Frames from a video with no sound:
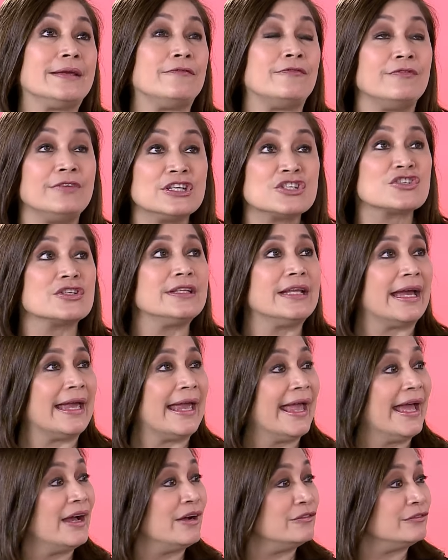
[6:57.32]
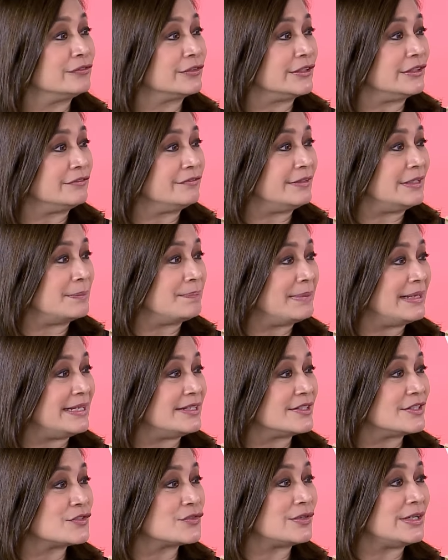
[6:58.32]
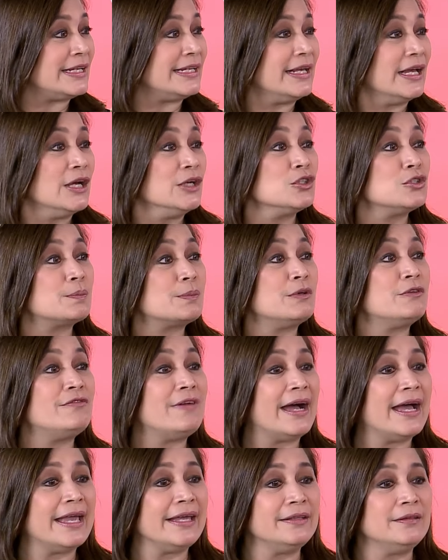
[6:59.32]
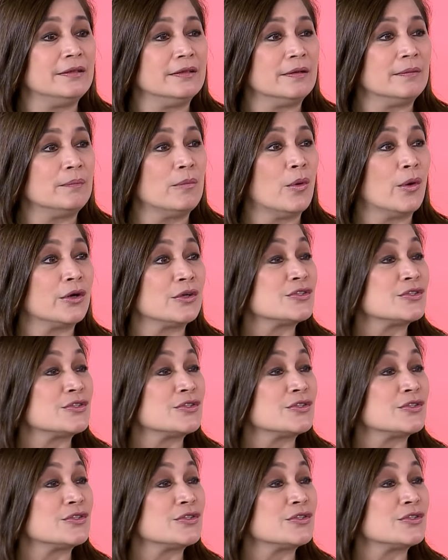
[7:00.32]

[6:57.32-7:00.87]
vision I have for the Philippines is really to provide more